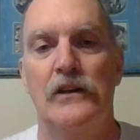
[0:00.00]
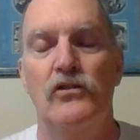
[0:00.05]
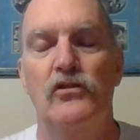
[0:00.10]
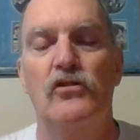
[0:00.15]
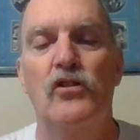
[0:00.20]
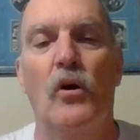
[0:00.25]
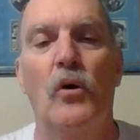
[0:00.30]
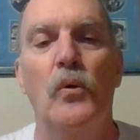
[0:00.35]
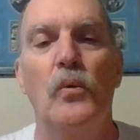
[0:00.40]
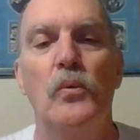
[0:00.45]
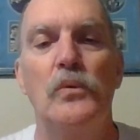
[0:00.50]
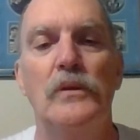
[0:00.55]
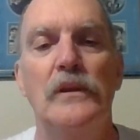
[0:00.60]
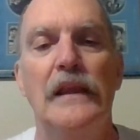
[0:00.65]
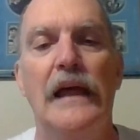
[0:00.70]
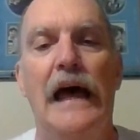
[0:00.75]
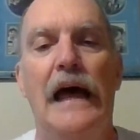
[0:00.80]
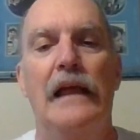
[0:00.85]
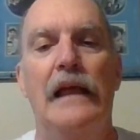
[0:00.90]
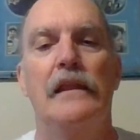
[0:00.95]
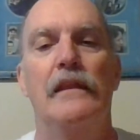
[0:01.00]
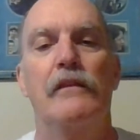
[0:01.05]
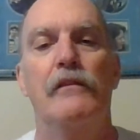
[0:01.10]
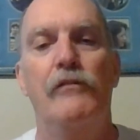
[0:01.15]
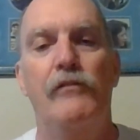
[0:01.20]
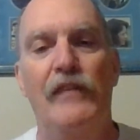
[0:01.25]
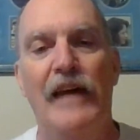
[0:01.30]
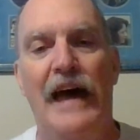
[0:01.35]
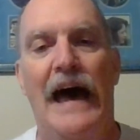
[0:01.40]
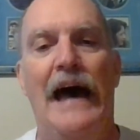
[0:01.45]
Don't
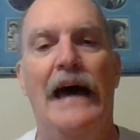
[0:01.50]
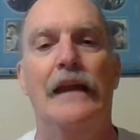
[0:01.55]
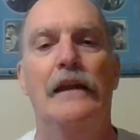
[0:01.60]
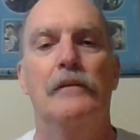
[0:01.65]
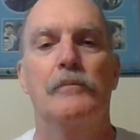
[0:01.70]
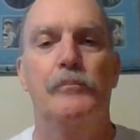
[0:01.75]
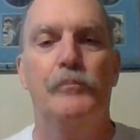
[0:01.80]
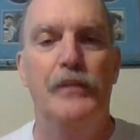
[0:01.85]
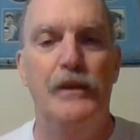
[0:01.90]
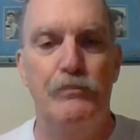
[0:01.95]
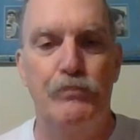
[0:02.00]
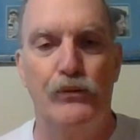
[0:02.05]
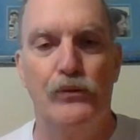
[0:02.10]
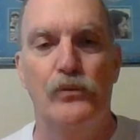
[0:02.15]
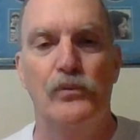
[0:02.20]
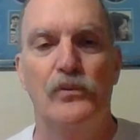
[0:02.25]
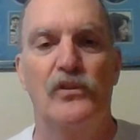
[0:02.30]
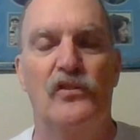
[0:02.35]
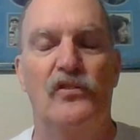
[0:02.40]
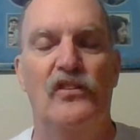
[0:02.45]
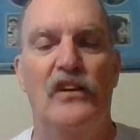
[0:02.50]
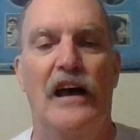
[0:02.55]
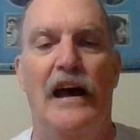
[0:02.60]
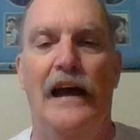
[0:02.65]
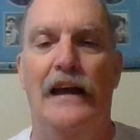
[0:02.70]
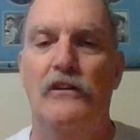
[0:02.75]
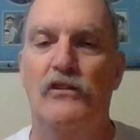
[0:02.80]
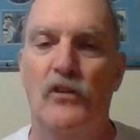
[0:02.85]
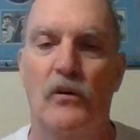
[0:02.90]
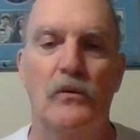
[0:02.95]
let that be pulled
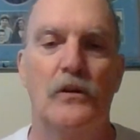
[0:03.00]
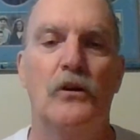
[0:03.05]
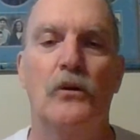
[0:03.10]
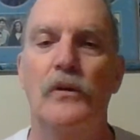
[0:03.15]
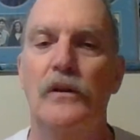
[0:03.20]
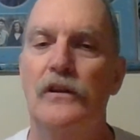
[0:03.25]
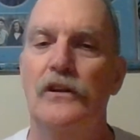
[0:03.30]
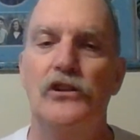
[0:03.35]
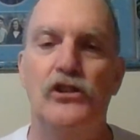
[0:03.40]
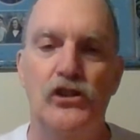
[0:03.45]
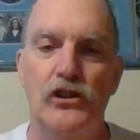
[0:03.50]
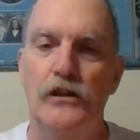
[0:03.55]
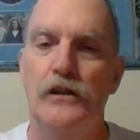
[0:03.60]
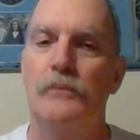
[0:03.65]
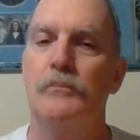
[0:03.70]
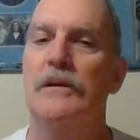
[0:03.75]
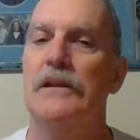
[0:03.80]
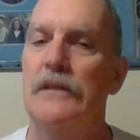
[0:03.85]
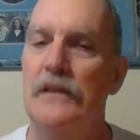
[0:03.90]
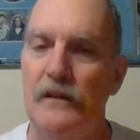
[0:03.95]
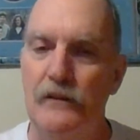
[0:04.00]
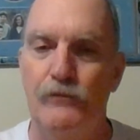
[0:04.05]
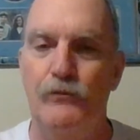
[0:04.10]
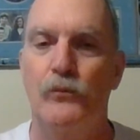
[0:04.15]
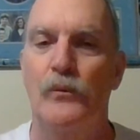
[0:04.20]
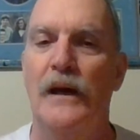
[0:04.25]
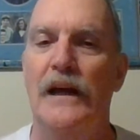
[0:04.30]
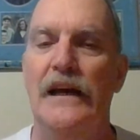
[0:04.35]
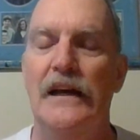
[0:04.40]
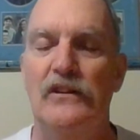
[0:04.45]
aside. Don't go to the gym and lift
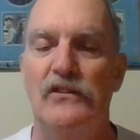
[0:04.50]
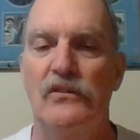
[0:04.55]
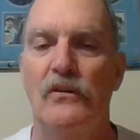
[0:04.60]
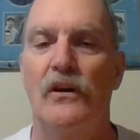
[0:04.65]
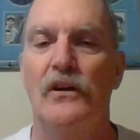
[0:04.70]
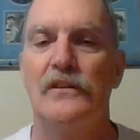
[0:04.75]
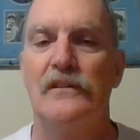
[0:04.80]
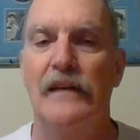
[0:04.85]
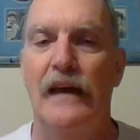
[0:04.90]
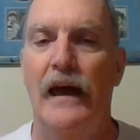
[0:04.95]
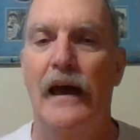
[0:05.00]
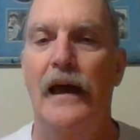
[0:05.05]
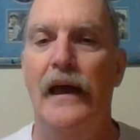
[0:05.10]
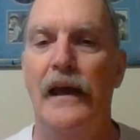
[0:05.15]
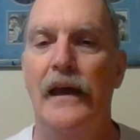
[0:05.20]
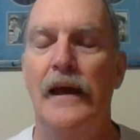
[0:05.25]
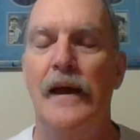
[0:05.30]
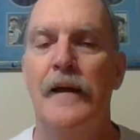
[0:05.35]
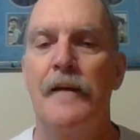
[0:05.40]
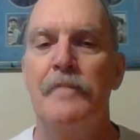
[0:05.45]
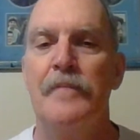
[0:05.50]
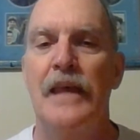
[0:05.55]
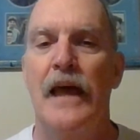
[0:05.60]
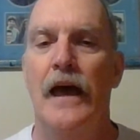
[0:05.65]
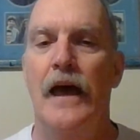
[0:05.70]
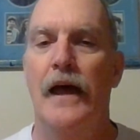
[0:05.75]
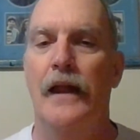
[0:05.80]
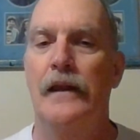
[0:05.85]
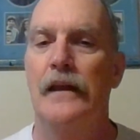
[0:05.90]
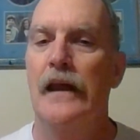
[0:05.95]
weights all day
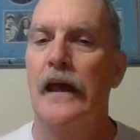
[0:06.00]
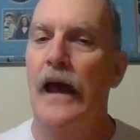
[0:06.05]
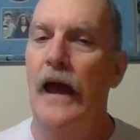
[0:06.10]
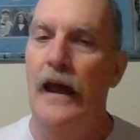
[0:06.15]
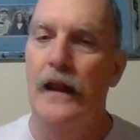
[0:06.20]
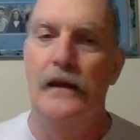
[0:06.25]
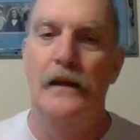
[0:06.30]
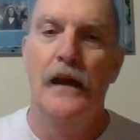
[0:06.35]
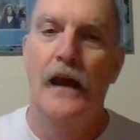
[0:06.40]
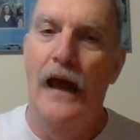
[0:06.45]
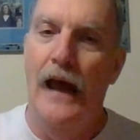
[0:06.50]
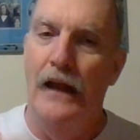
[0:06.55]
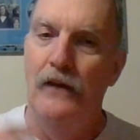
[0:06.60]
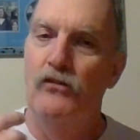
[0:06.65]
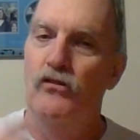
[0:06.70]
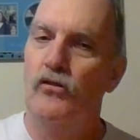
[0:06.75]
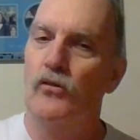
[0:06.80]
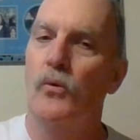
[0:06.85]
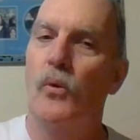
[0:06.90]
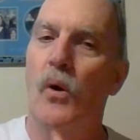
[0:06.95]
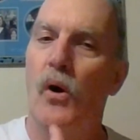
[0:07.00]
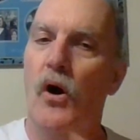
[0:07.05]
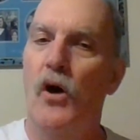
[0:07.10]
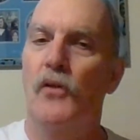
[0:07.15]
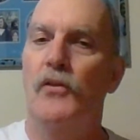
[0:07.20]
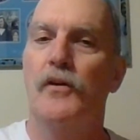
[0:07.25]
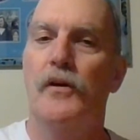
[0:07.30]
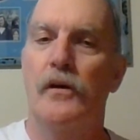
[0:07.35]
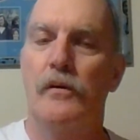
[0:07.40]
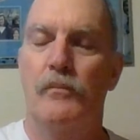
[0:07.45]
and do all
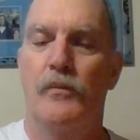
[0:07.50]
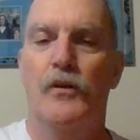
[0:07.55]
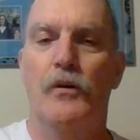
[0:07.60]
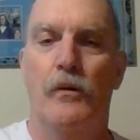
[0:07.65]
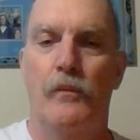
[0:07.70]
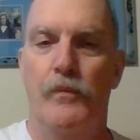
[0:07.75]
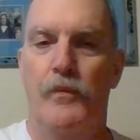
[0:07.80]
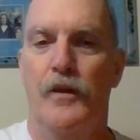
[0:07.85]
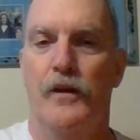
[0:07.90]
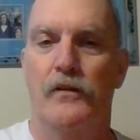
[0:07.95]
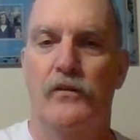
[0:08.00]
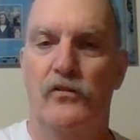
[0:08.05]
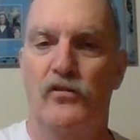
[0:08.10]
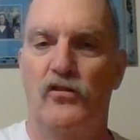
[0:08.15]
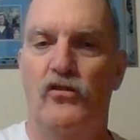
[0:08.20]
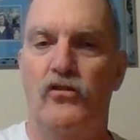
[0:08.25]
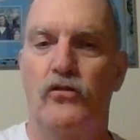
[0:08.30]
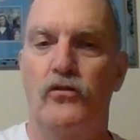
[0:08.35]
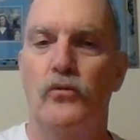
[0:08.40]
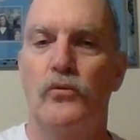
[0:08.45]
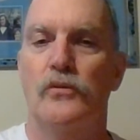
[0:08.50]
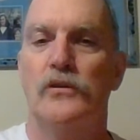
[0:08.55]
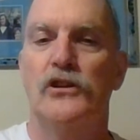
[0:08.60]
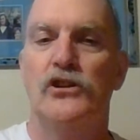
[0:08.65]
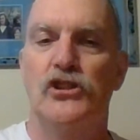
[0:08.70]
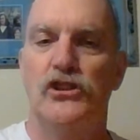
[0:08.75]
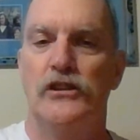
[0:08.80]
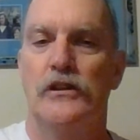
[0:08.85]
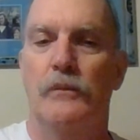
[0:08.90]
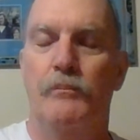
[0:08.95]
the
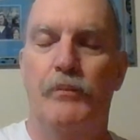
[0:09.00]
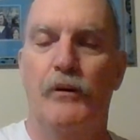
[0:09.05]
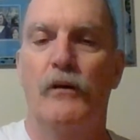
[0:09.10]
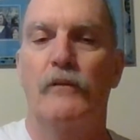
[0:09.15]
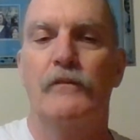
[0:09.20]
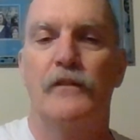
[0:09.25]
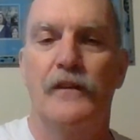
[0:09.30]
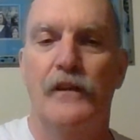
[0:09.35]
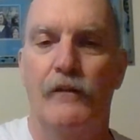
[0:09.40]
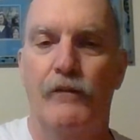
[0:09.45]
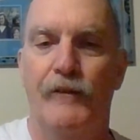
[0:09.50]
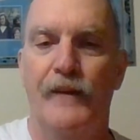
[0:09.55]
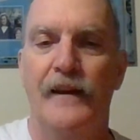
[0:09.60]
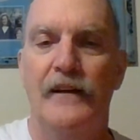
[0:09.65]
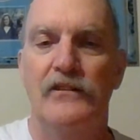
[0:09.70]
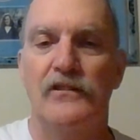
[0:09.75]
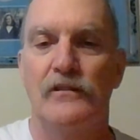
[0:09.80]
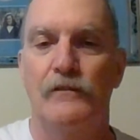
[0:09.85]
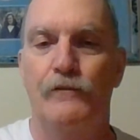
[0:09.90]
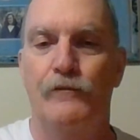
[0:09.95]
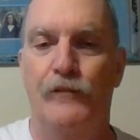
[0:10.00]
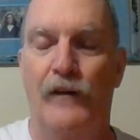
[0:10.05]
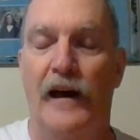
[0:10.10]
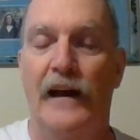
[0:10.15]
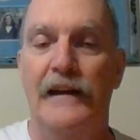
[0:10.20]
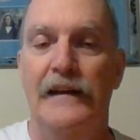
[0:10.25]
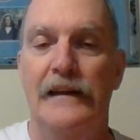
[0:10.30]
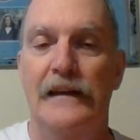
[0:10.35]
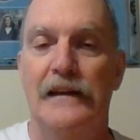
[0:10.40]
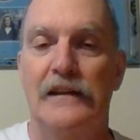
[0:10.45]
stewardship over the things of
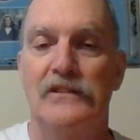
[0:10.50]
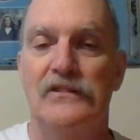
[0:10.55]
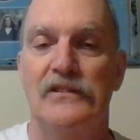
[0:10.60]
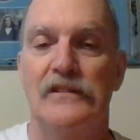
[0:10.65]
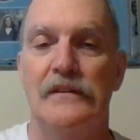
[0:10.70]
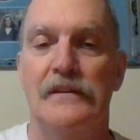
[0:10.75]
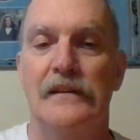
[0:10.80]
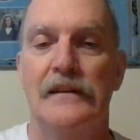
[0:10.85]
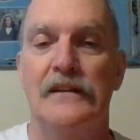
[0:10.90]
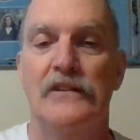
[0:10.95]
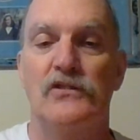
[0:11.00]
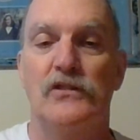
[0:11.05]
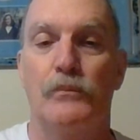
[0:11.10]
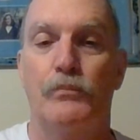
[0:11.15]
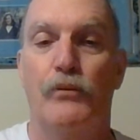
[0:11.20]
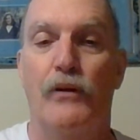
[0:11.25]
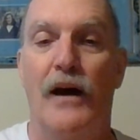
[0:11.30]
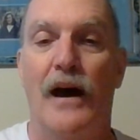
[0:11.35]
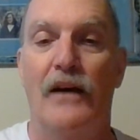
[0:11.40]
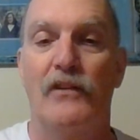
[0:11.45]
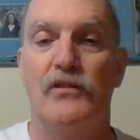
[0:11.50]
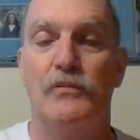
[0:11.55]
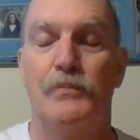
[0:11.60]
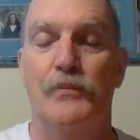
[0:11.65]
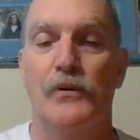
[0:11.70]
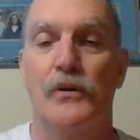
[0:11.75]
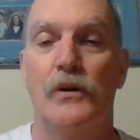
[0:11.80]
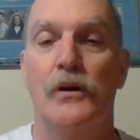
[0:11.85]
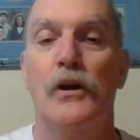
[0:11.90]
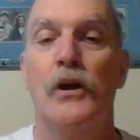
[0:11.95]
finance and things to
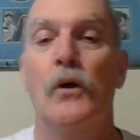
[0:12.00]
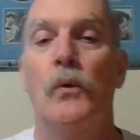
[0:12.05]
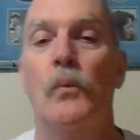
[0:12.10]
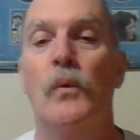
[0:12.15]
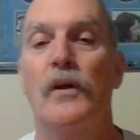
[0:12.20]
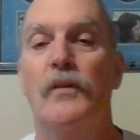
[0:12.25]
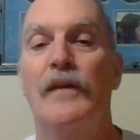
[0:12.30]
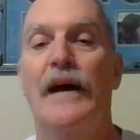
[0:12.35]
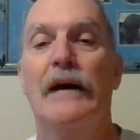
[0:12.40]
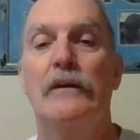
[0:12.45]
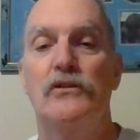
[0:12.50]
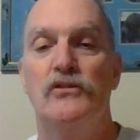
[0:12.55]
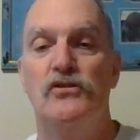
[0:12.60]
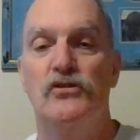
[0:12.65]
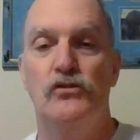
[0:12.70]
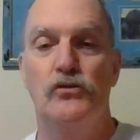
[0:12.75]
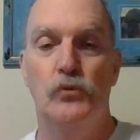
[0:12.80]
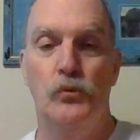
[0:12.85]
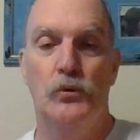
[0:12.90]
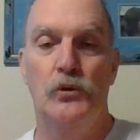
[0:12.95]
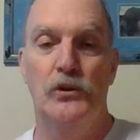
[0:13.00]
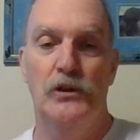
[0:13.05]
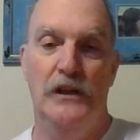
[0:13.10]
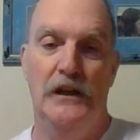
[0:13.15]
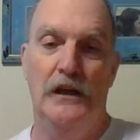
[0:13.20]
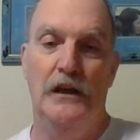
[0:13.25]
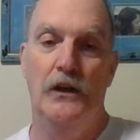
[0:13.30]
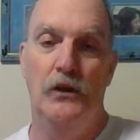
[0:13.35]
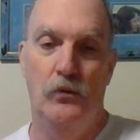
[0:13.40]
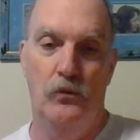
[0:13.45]
prosper without
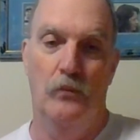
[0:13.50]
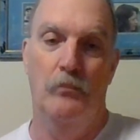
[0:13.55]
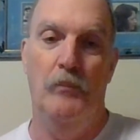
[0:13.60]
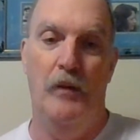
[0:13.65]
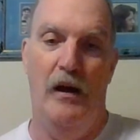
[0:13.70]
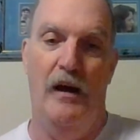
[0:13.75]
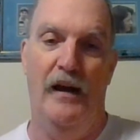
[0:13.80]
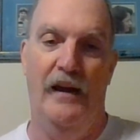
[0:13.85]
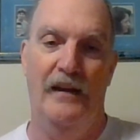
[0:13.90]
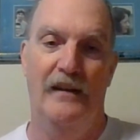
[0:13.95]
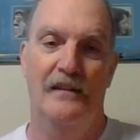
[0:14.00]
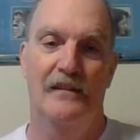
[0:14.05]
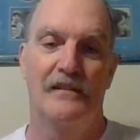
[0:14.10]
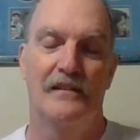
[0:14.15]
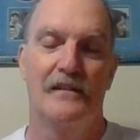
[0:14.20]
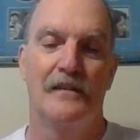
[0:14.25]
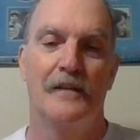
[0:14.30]
stewarding your mind.